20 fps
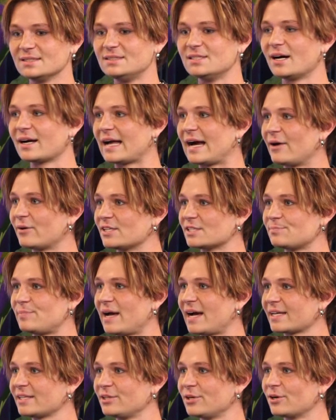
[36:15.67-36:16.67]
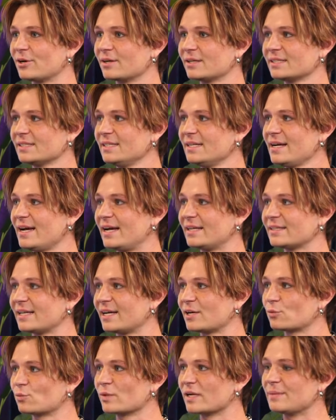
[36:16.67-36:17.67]
dug out his backyard and
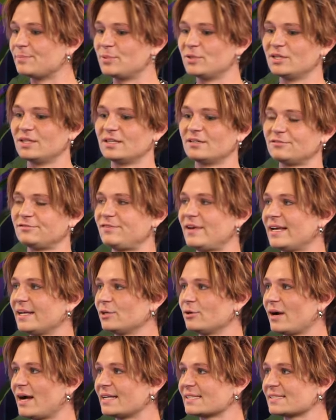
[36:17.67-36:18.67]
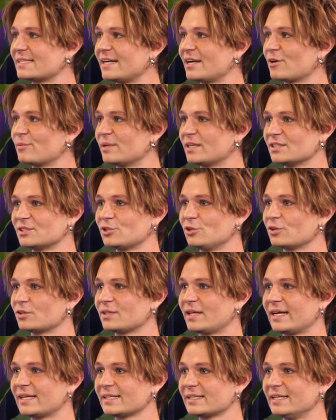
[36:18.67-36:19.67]
like re-put a fake grass there. But it
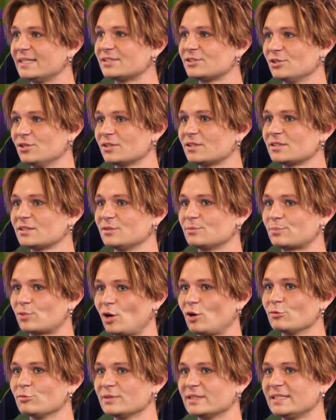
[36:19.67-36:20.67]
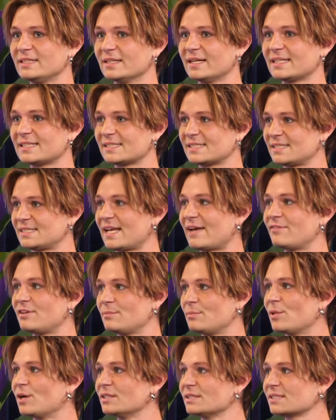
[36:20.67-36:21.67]
took probably like
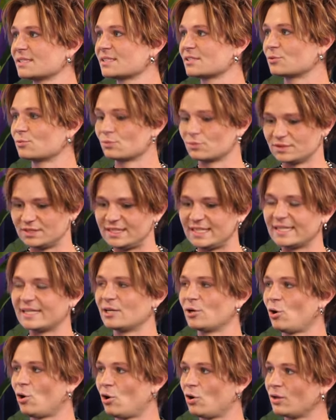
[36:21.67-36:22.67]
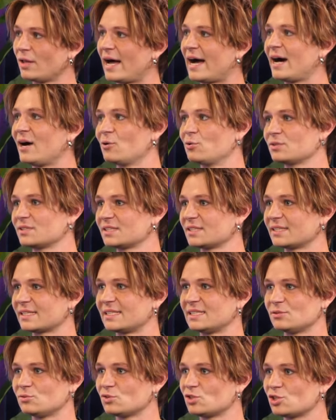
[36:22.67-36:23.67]
7 months to dig it all out. Like,
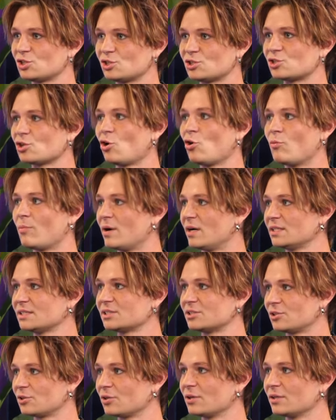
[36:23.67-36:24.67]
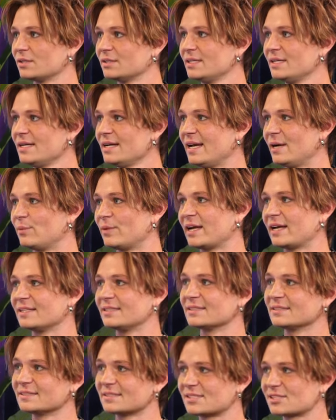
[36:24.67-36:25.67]
'cause it was so much dirt, and we had
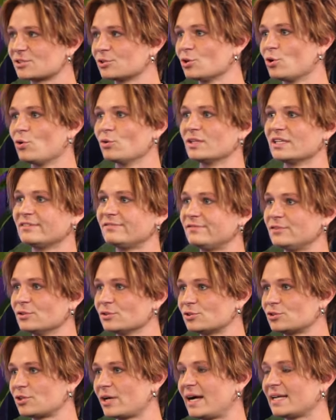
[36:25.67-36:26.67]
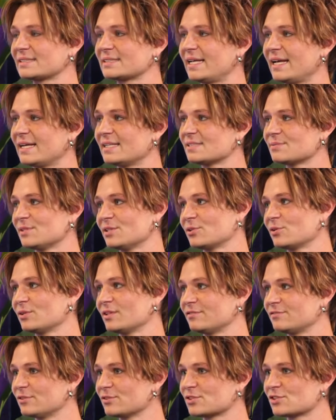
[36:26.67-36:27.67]
to slowly fill trash cans, but you could
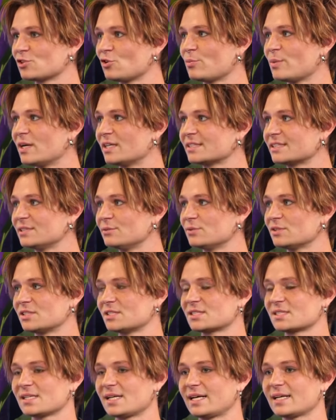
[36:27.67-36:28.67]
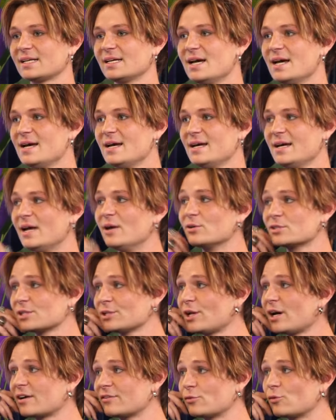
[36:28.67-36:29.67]
only fill so much. And it was just like, it was a
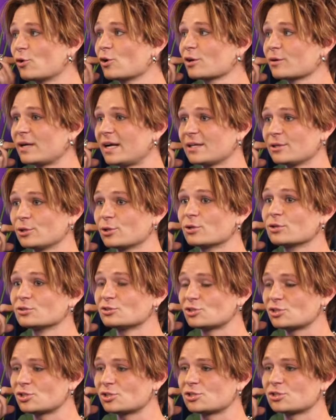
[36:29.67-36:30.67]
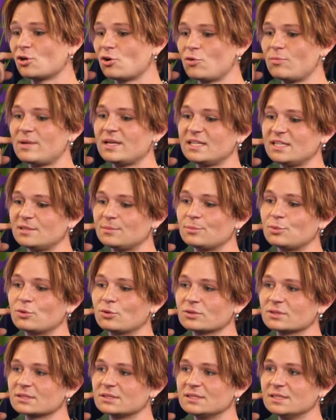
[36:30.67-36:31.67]
lot of work. And I learned so many
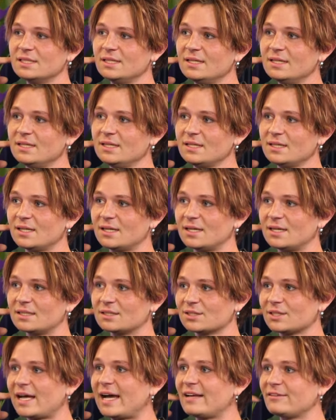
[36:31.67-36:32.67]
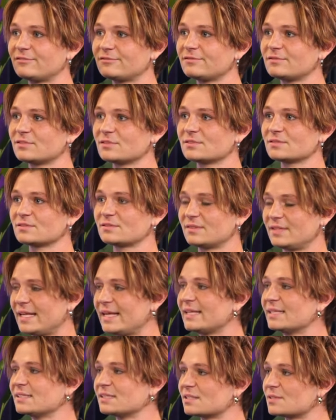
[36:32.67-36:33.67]
important life
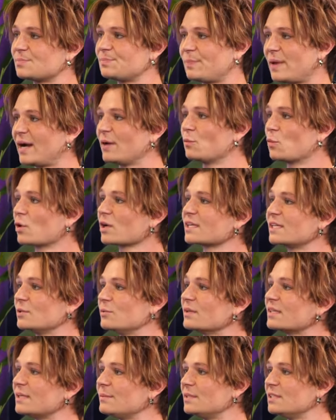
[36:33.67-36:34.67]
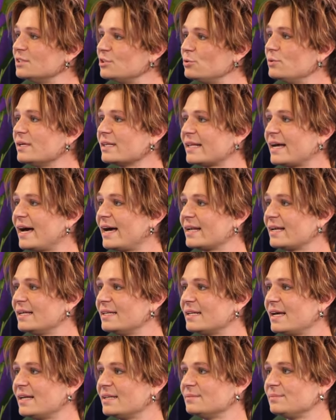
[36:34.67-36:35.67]
things by working with him and doing that,
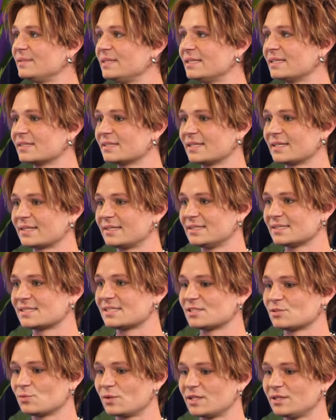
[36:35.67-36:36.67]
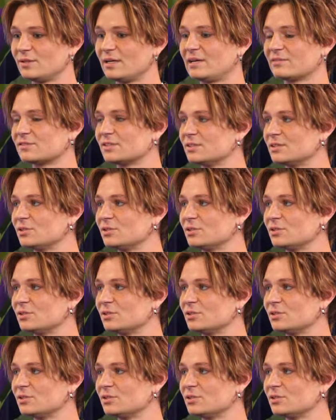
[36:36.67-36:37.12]
and being like, this is what you have to